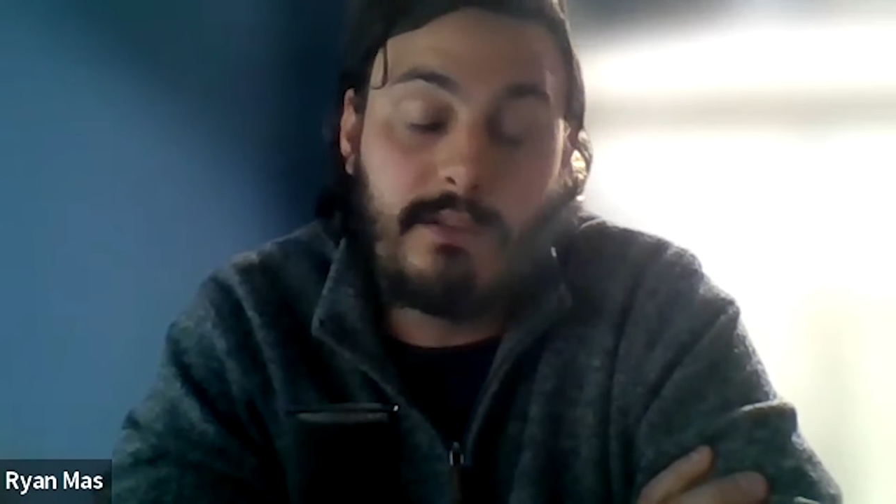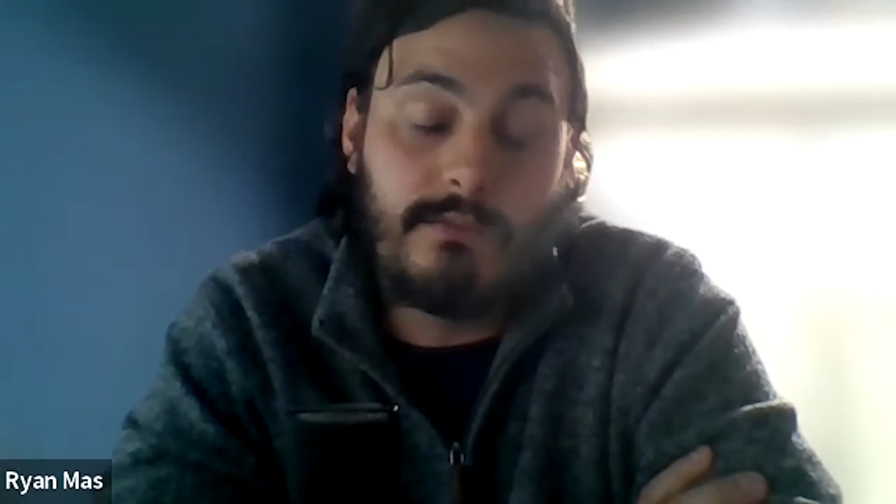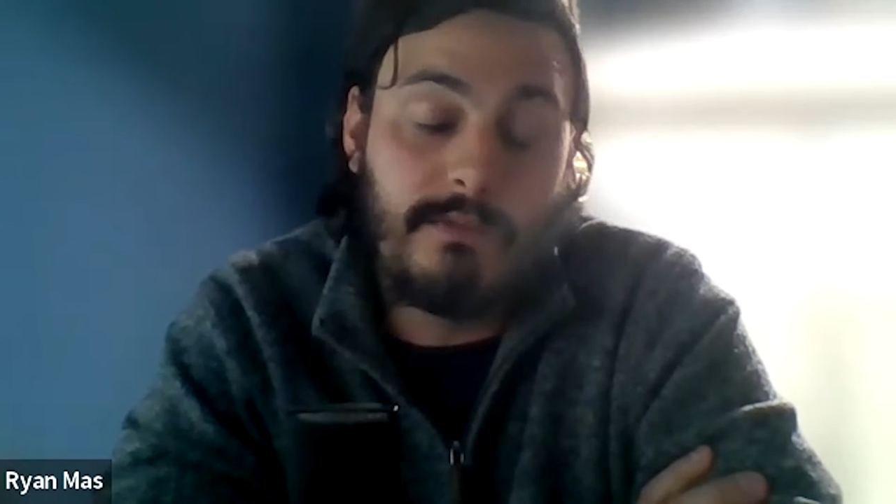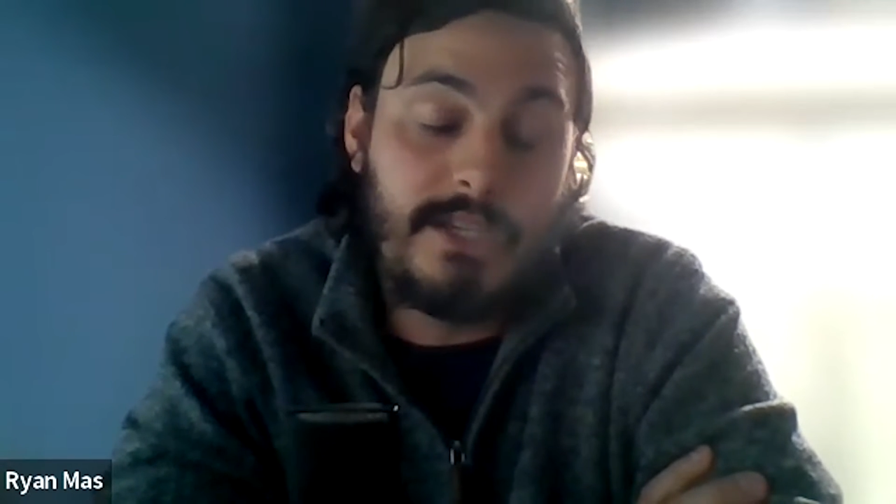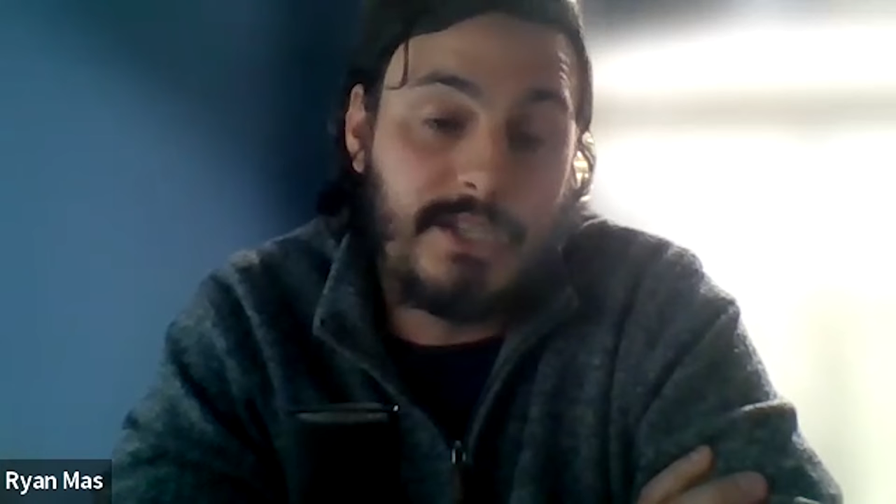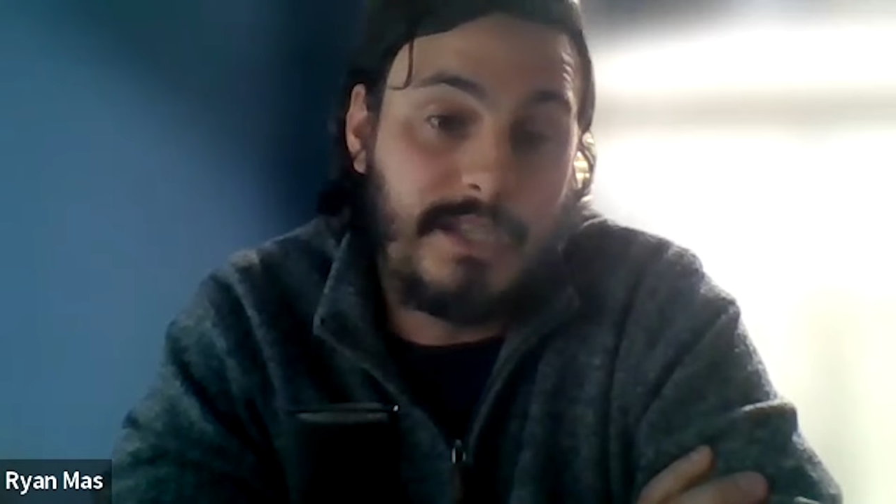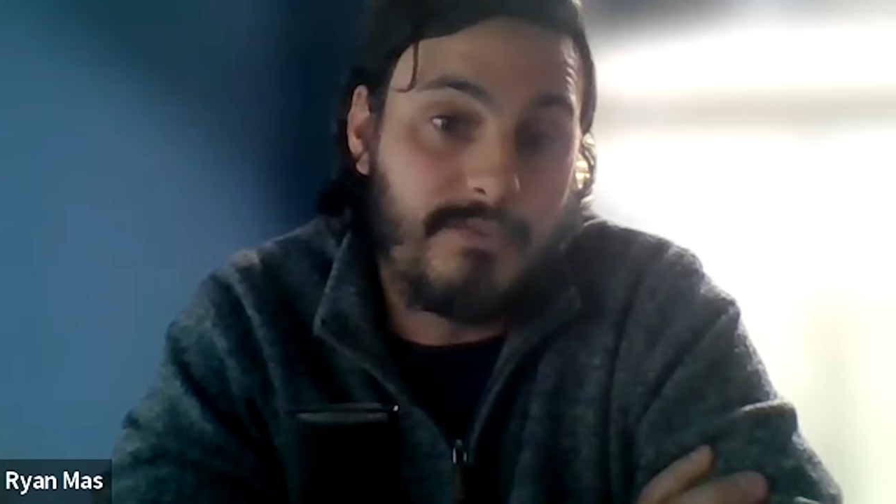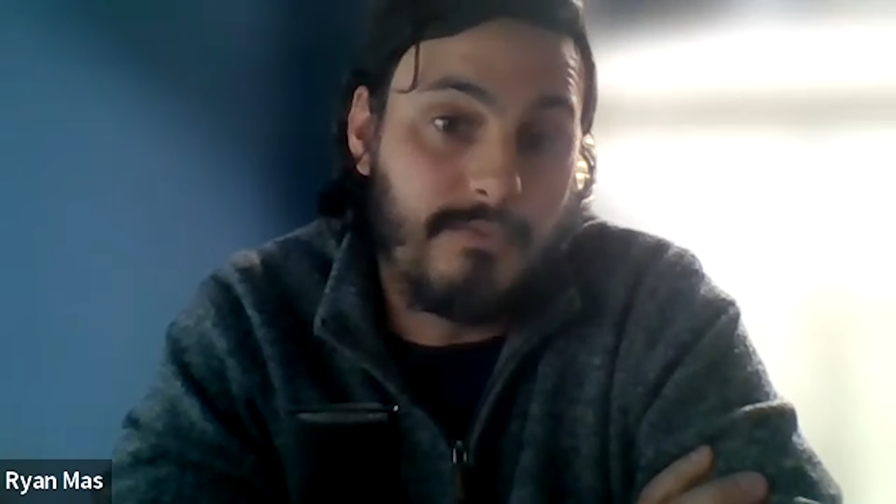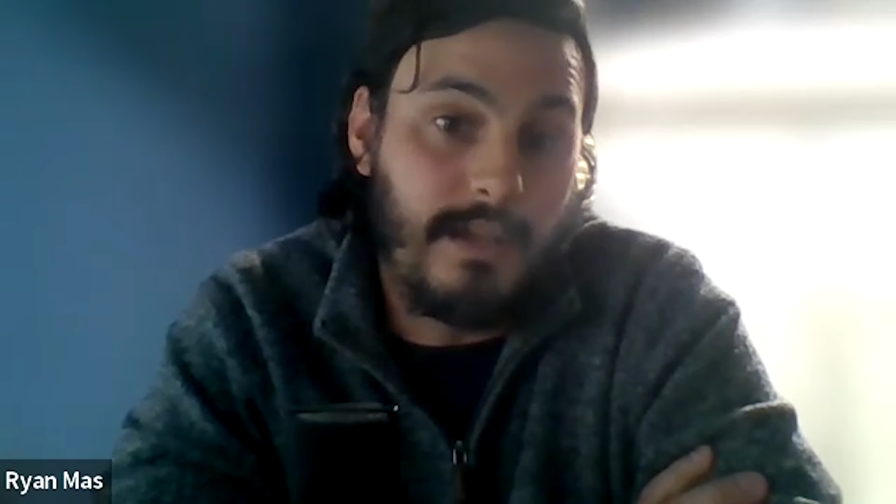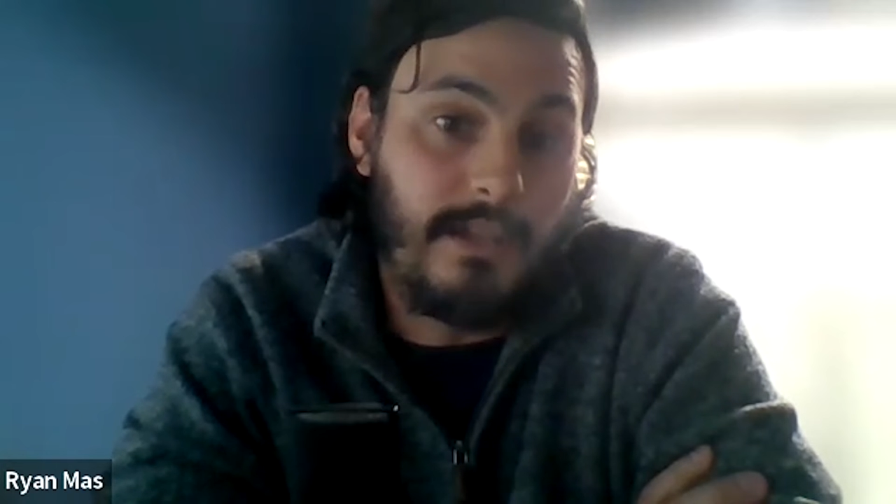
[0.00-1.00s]
And the reason
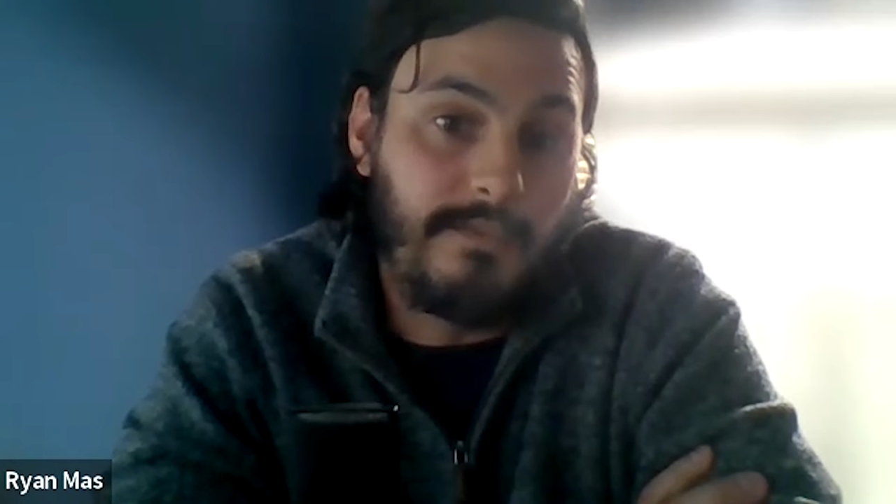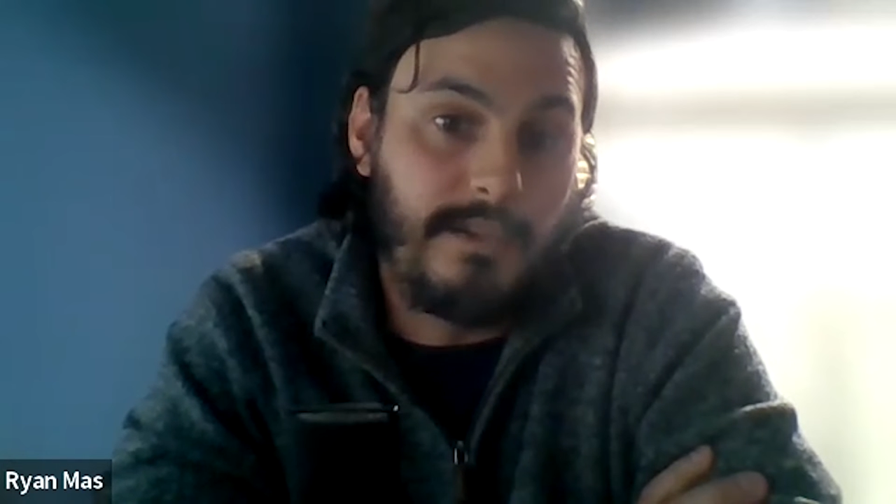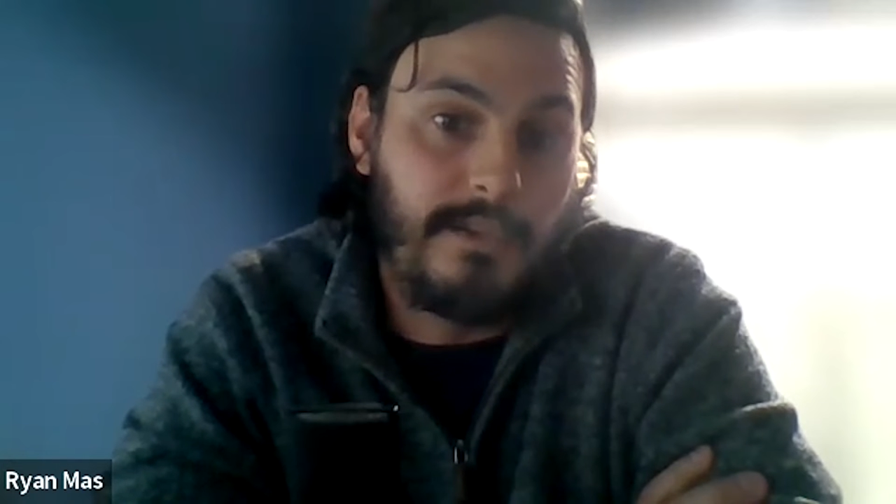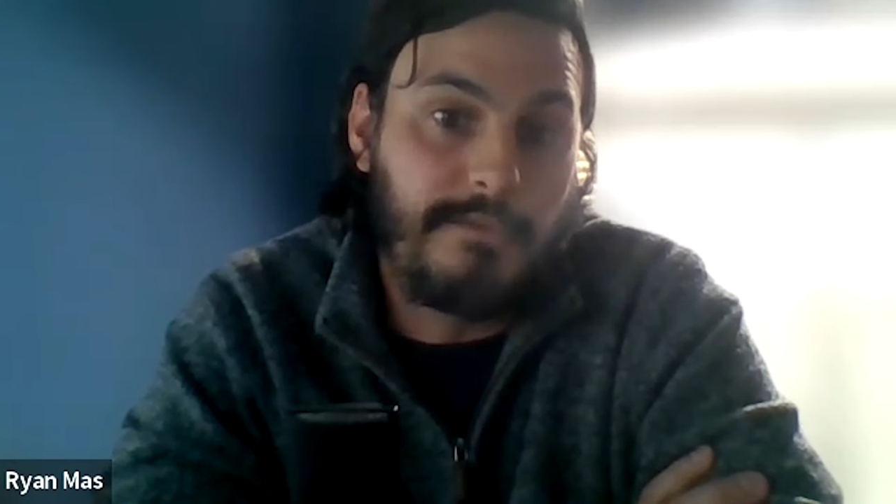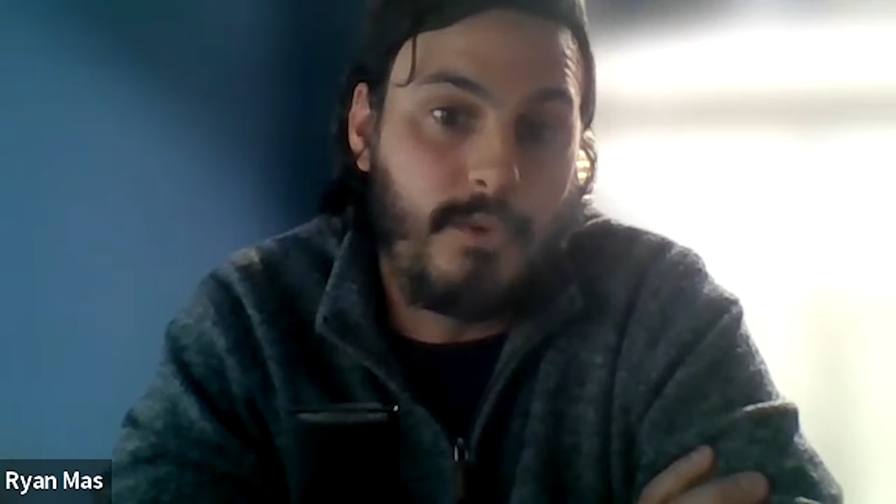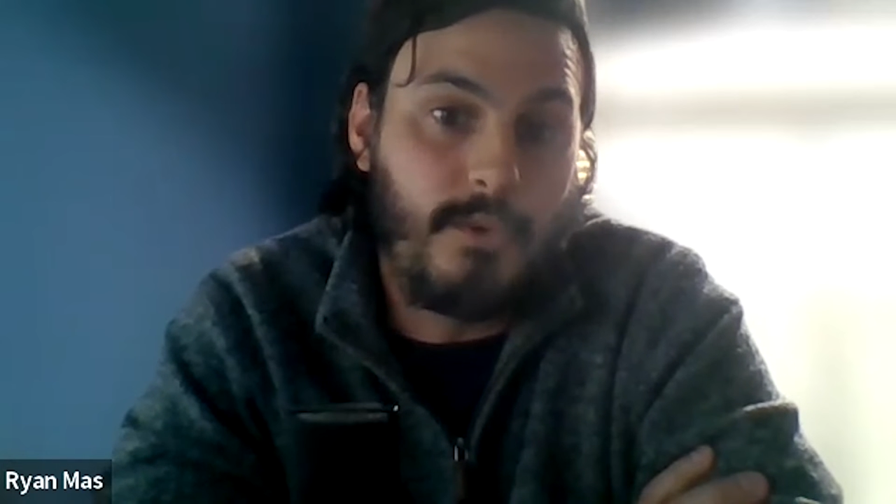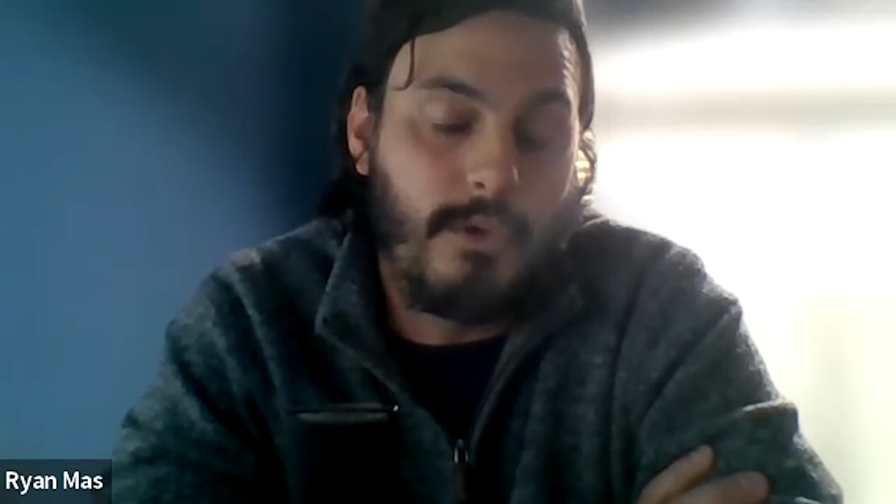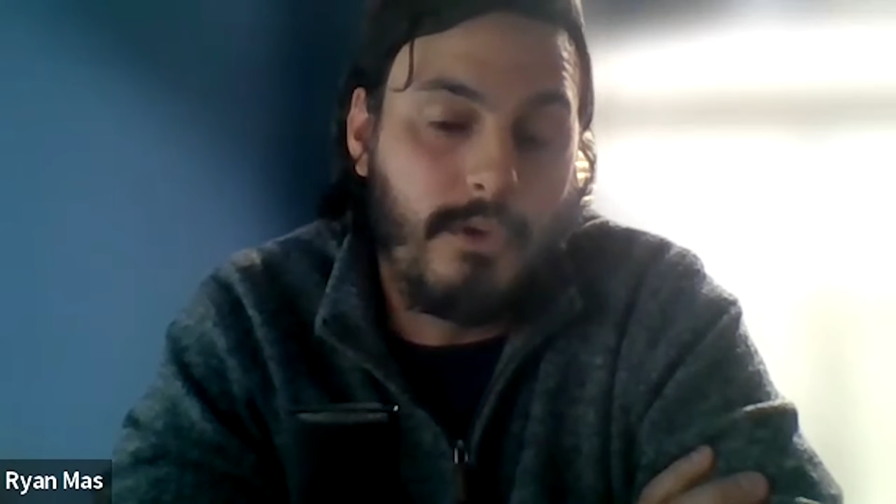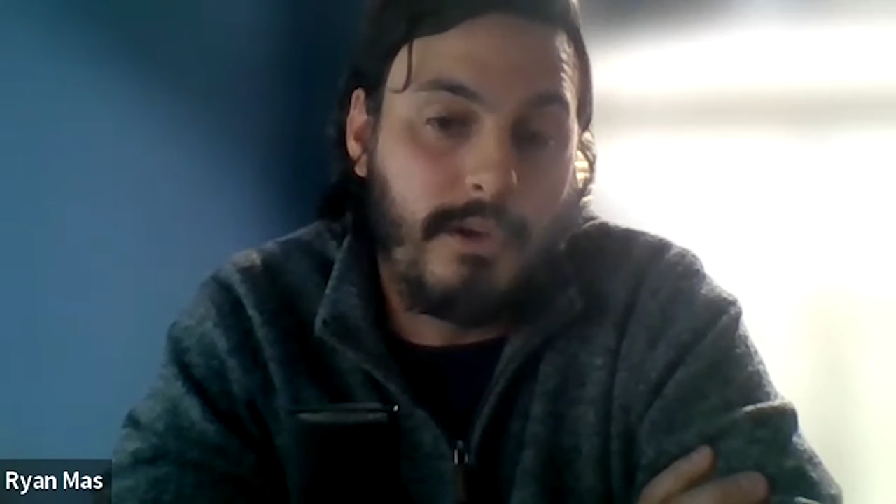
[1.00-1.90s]
that's relevant for